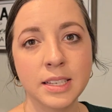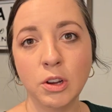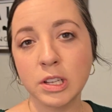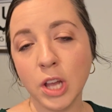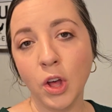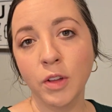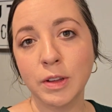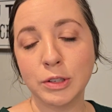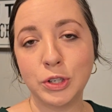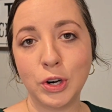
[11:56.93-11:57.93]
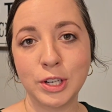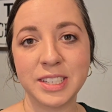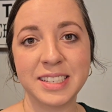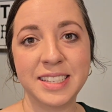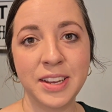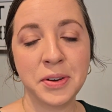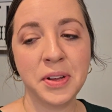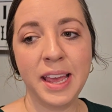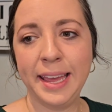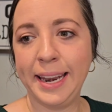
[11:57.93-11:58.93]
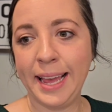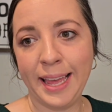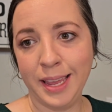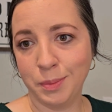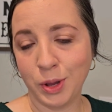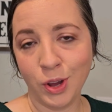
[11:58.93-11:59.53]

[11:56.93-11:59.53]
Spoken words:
As long as all of those jars seal, and I am